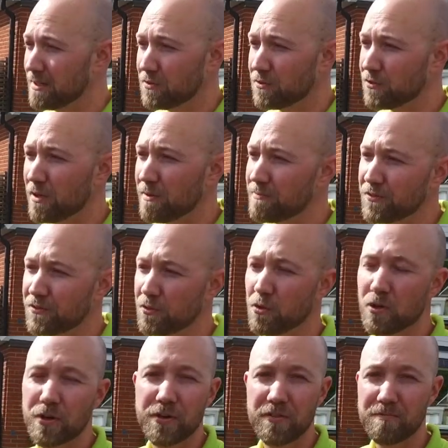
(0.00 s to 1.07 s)
some
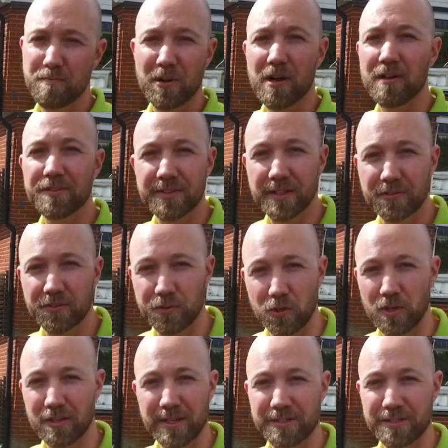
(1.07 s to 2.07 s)
sort of planting soil